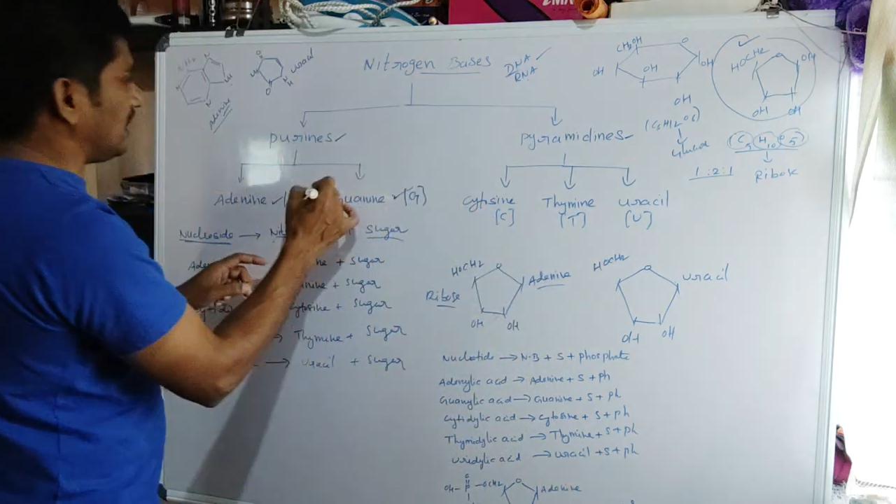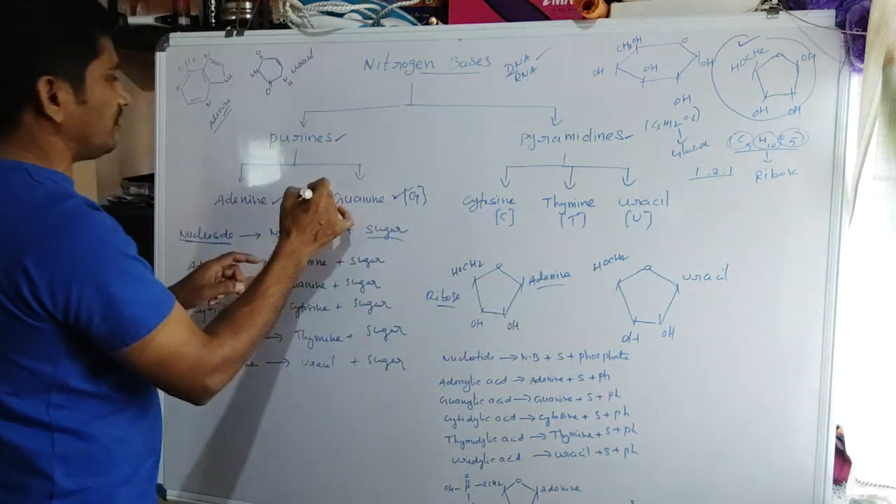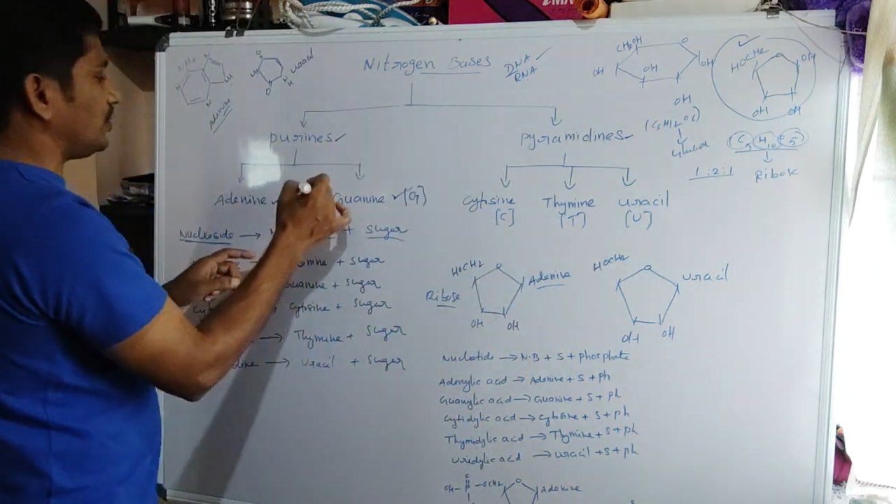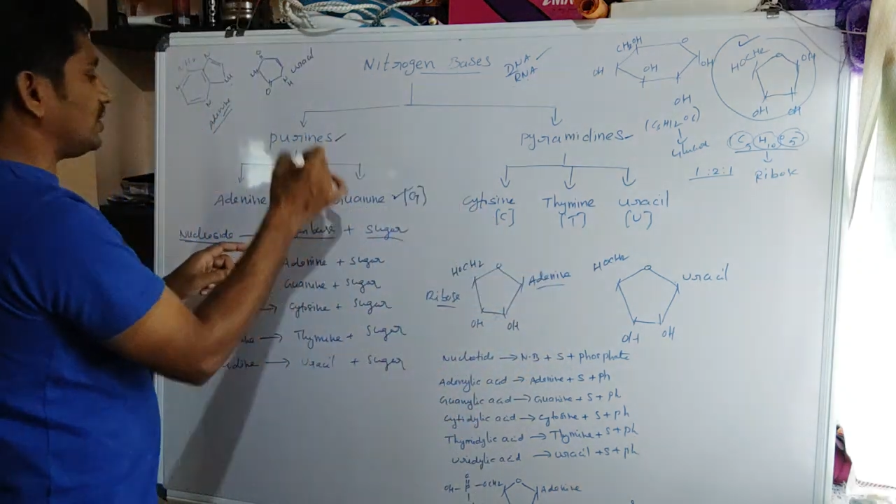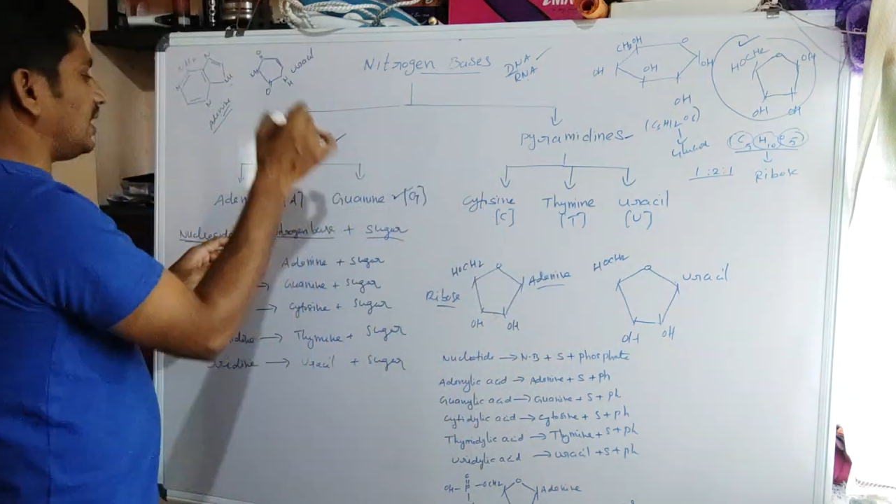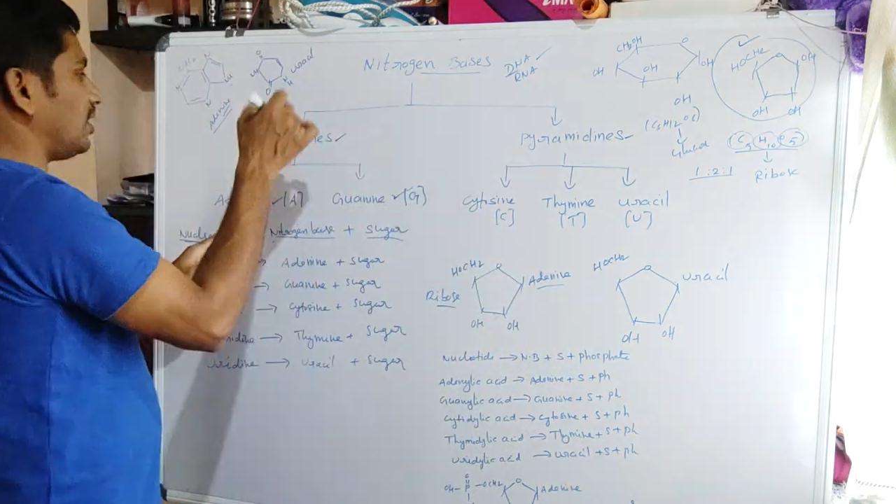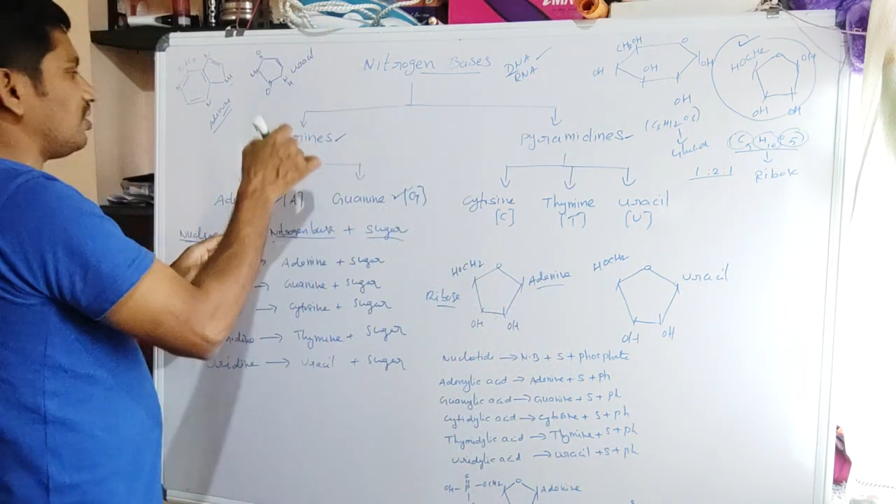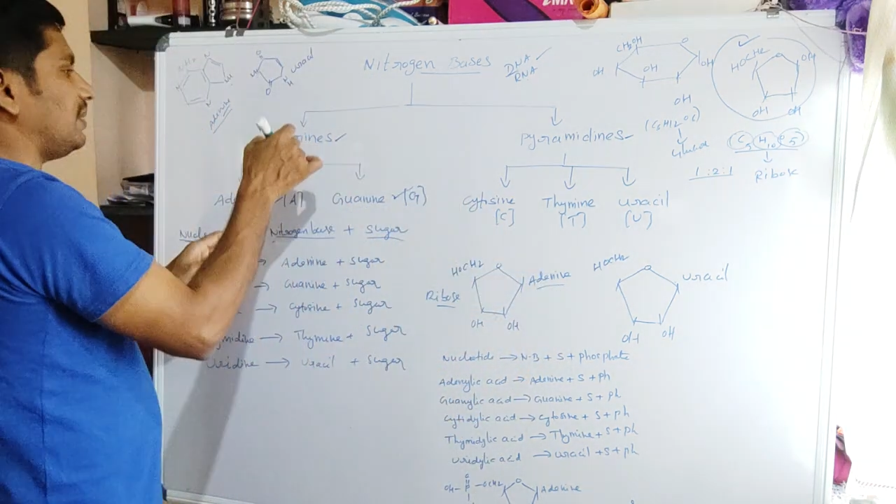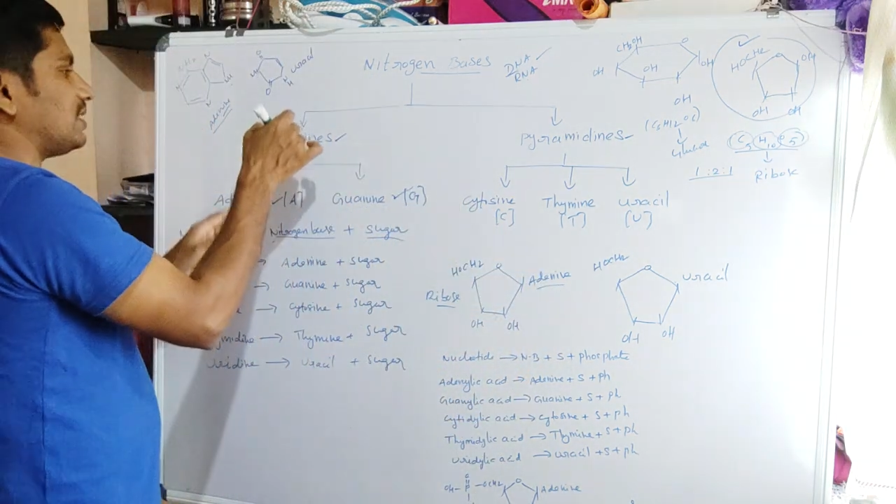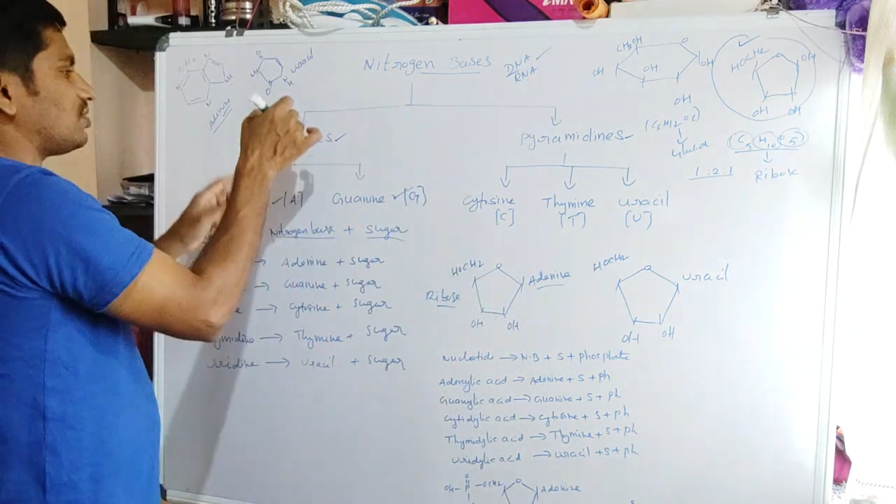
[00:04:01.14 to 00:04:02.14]
base. Which is the
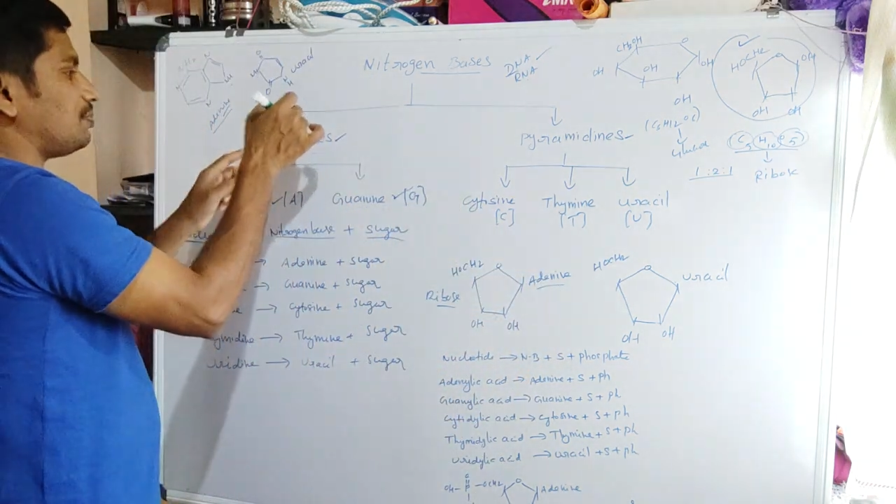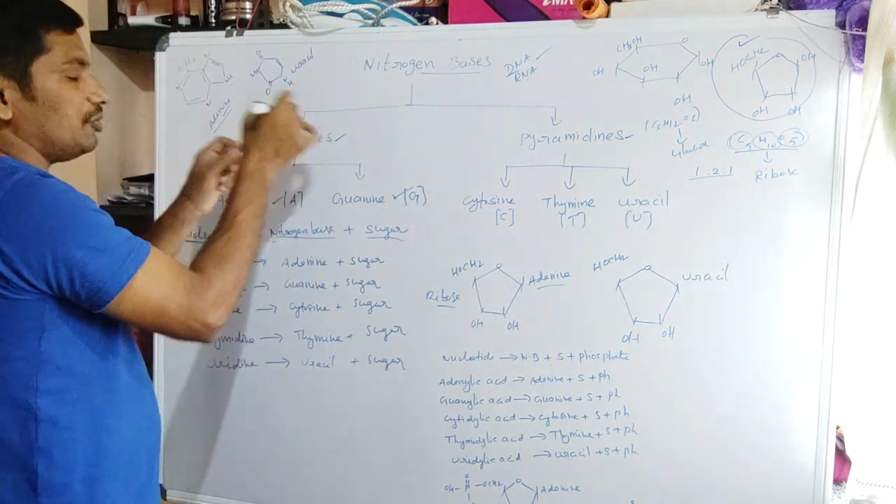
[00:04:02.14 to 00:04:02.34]
nitrogen base?